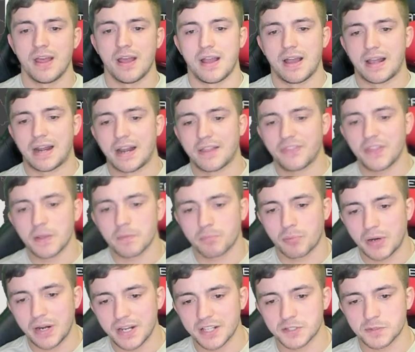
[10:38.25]
And I think
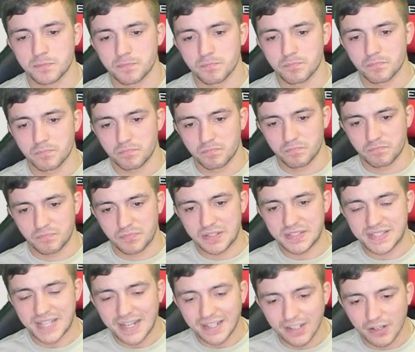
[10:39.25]
Breeden's, his
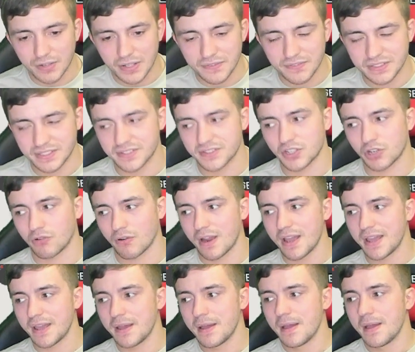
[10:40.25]
takedown defense isn't
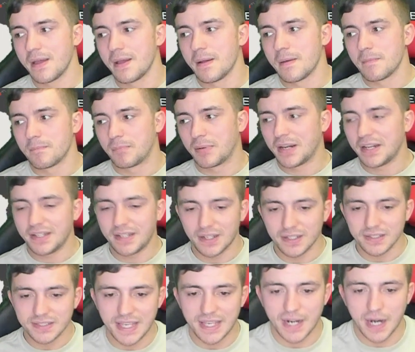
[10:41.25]
great, but he
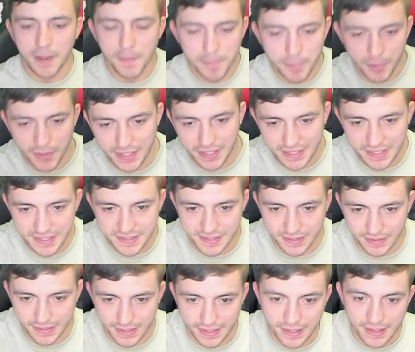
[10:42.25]
does get up pretty
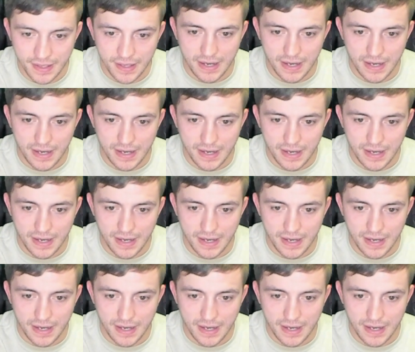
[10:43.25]
decently.